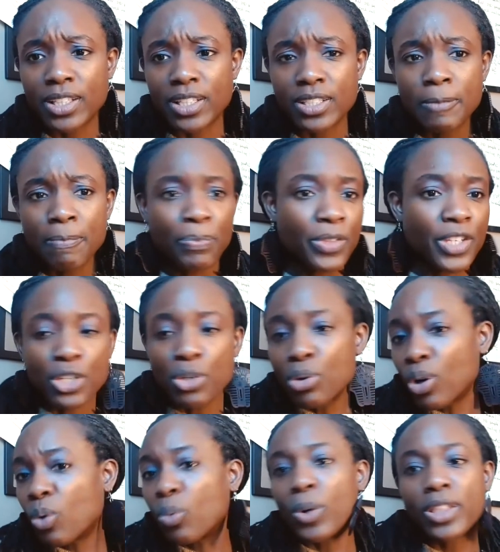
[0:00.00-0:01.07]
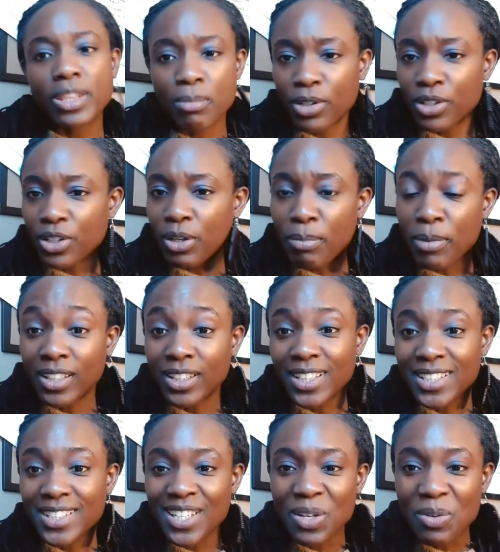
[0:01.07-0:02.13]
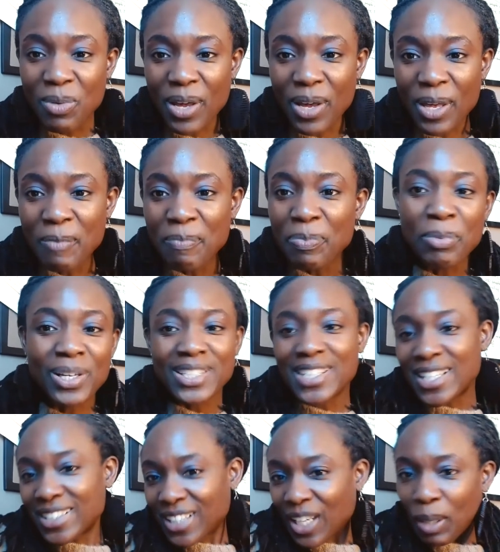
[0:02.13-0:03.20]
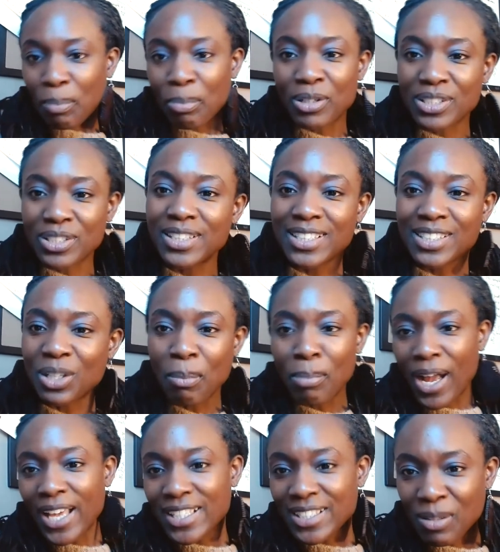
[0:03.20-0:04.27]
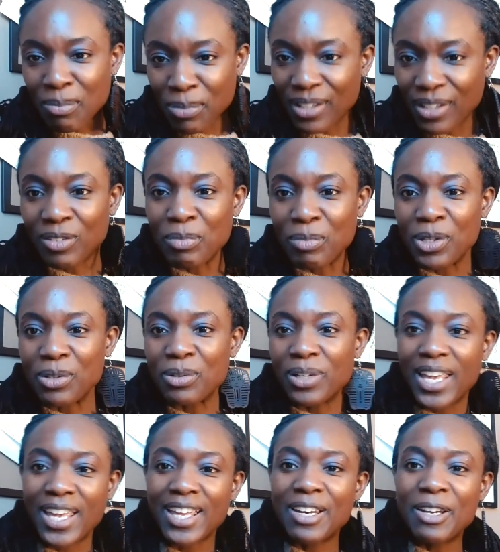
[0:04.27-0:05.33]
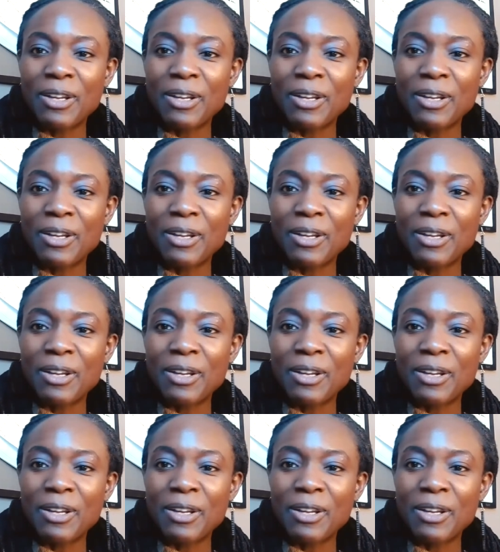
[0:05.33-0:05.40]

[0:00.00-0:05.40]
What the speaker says: then you don't want them on your mailing list anyway, because that's not a person that's going to buy something from you. And